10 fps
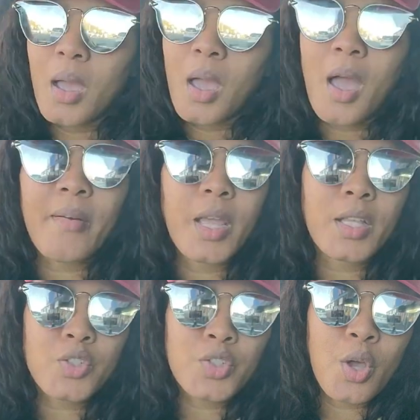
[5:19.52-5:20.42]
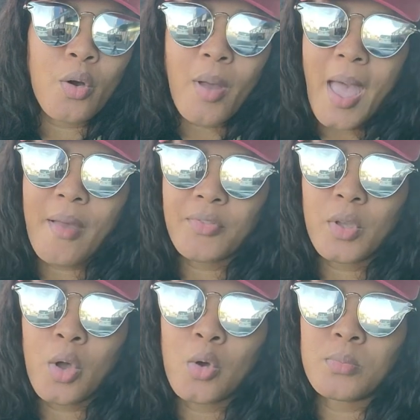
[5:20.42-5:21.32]
All right, so after
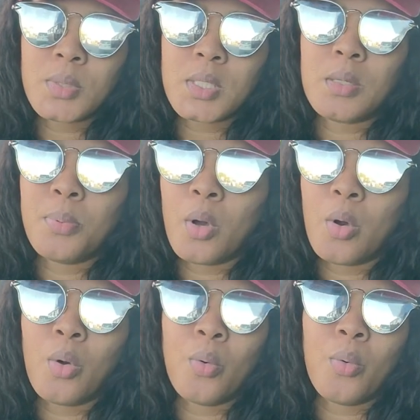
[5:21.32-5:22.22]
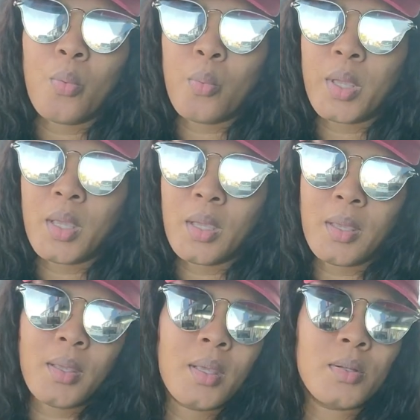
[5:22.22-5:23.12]
Home Depot,
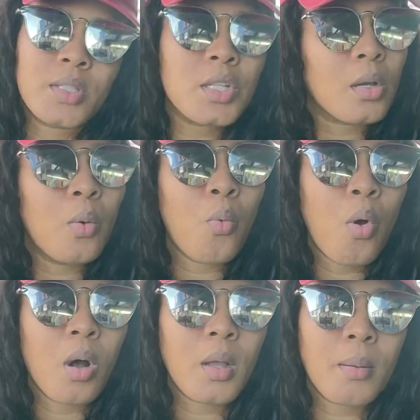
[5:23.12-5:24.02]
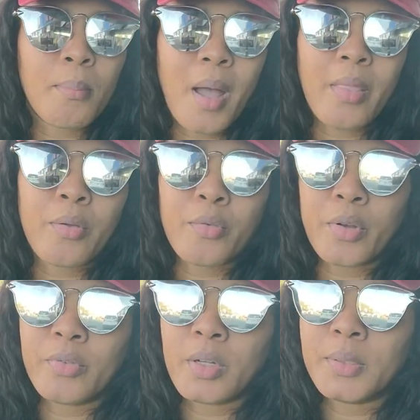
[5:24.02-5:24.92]
we took a walk by the
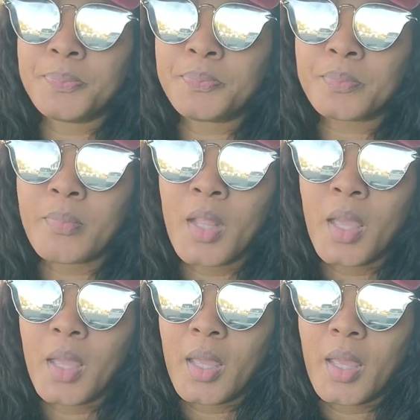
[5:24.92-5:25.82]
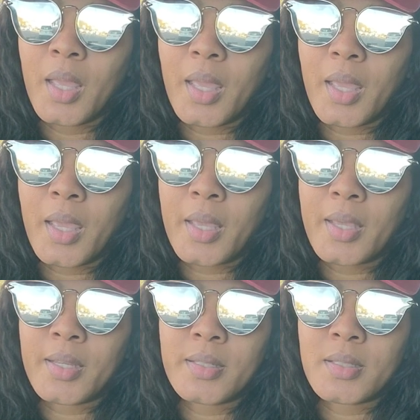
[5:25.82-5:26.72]
river
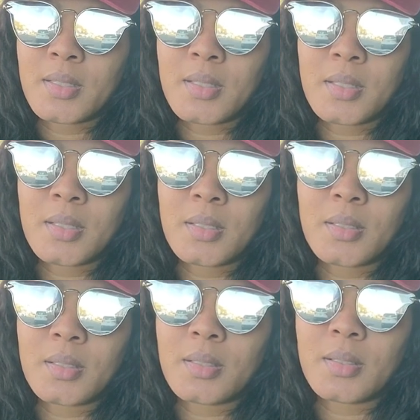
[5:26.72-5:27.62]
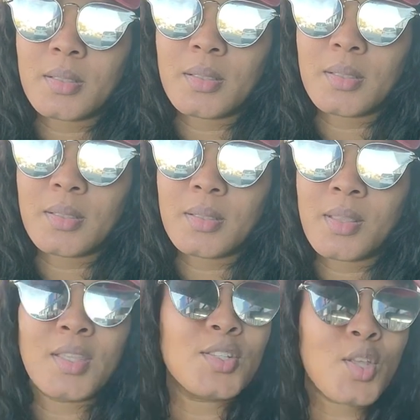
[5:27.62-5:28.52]
and
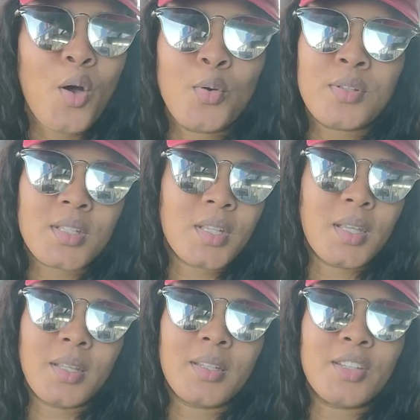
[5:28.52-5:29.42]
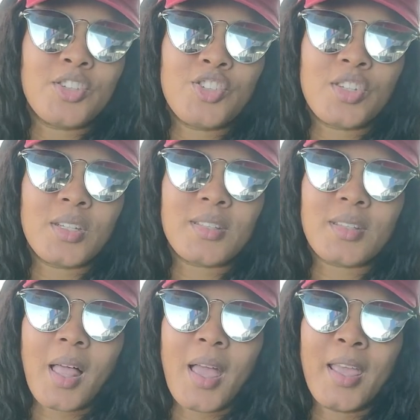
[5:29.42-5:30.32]
this whole scene is just
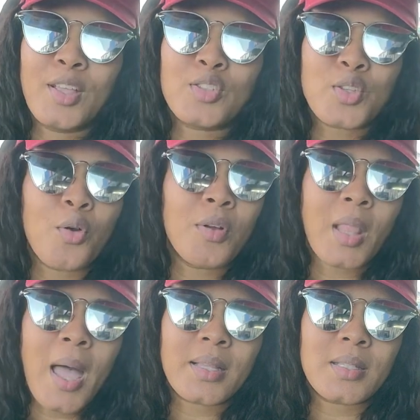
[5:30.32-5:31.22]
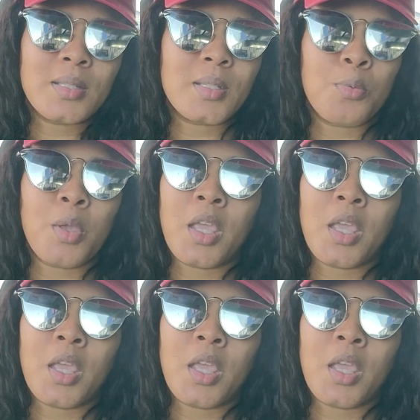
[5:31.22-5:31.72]
like so relaxing to me.